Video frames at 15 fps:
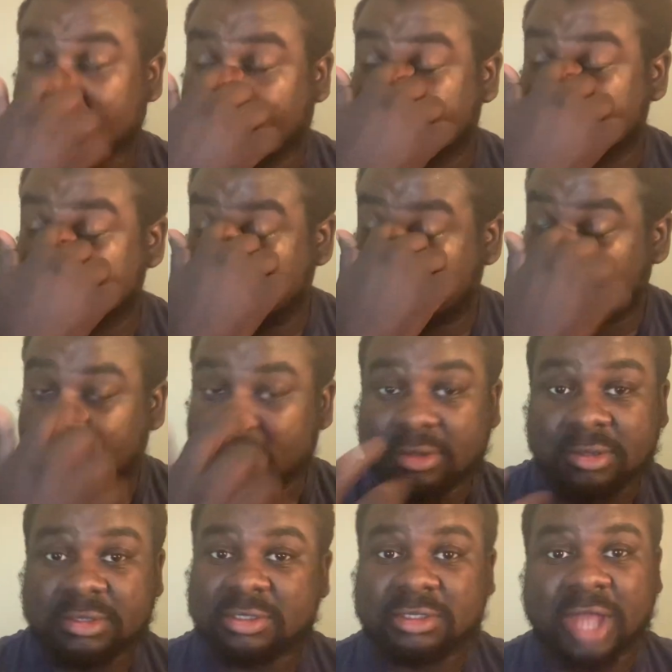I mean
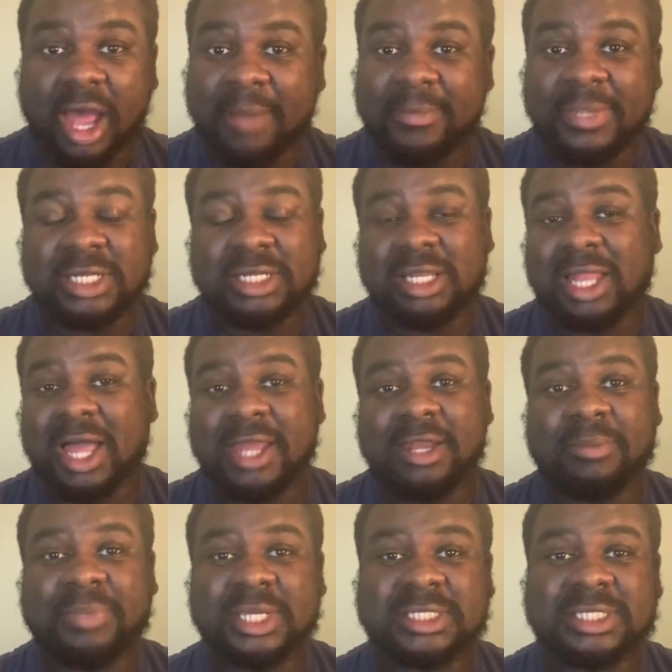the lineup
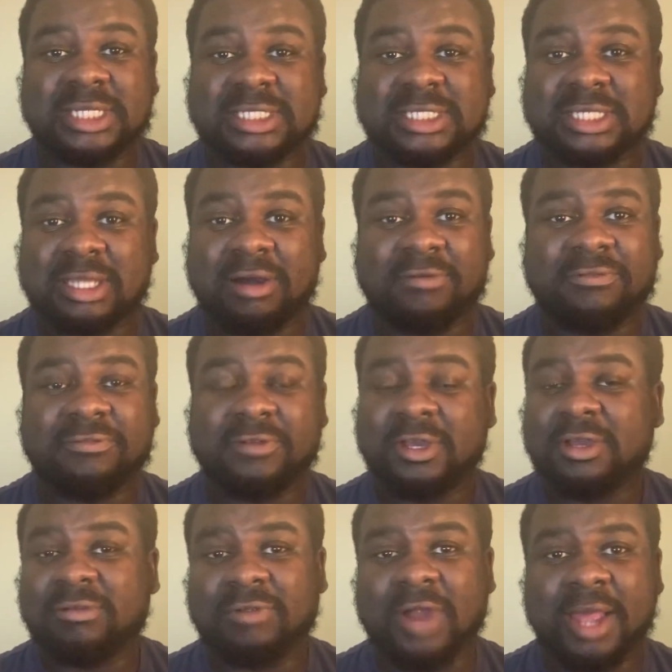picks itself.
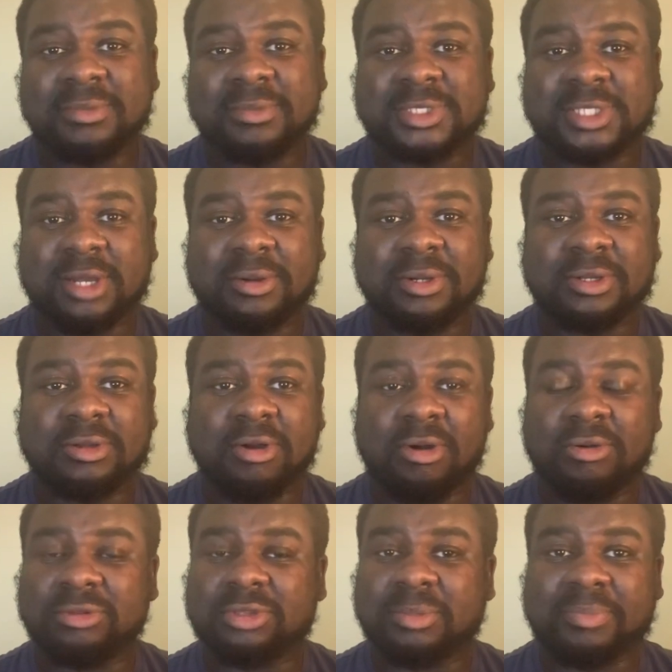Ramsdale on
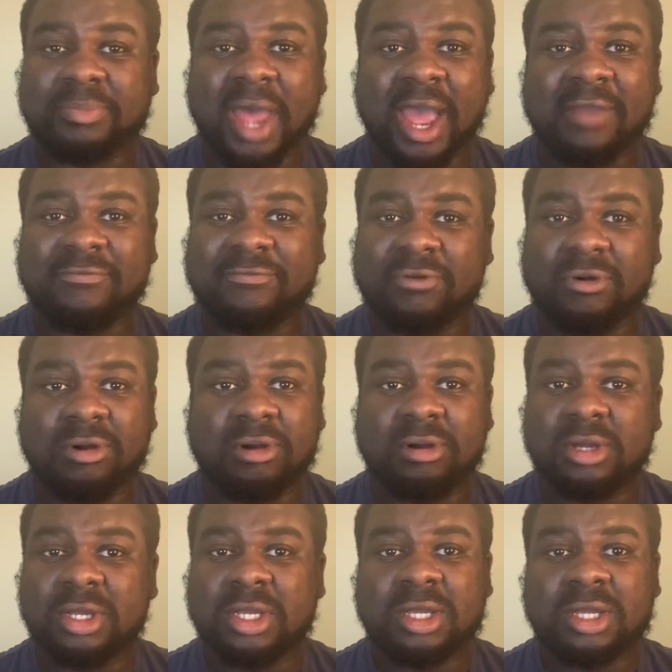goal, the back four.
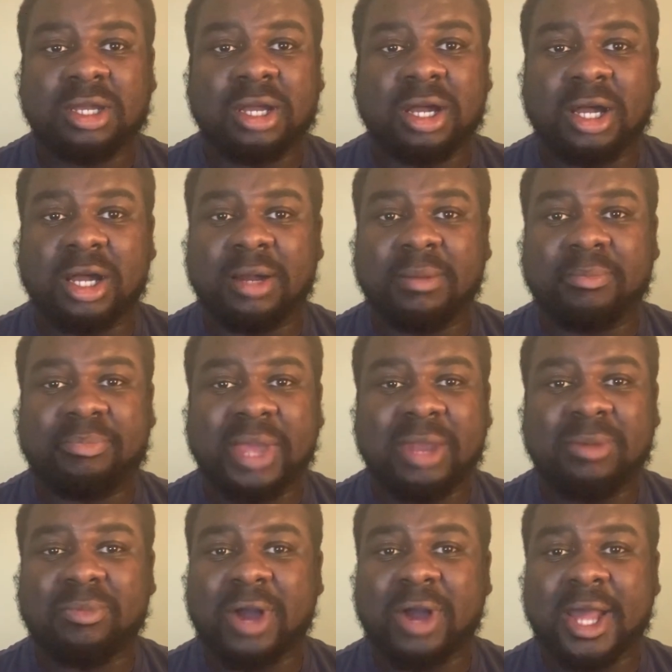
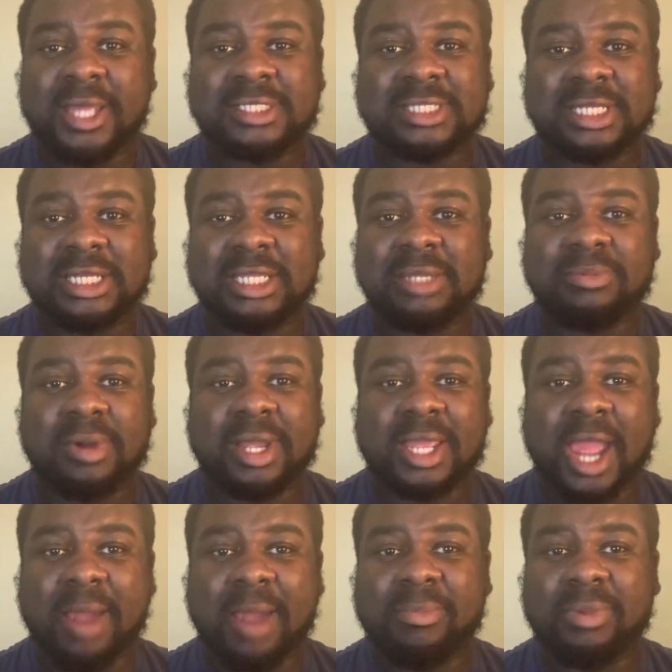Ben White, Saliba,
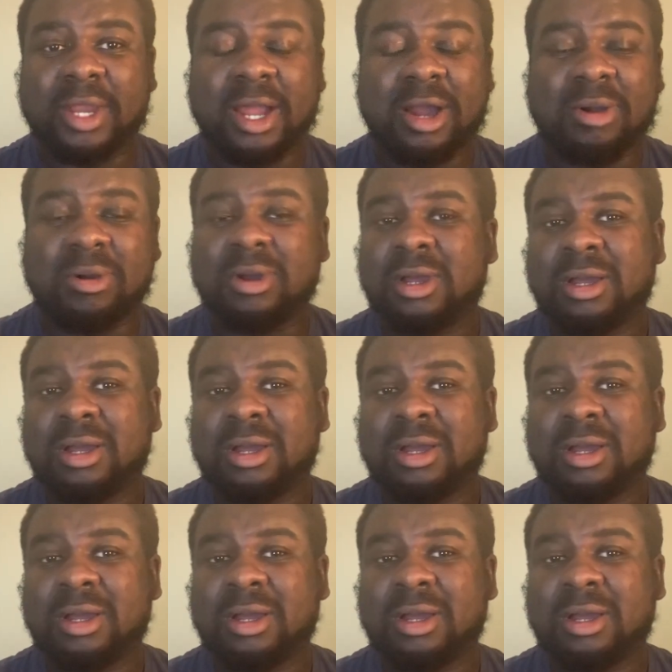Gabriel.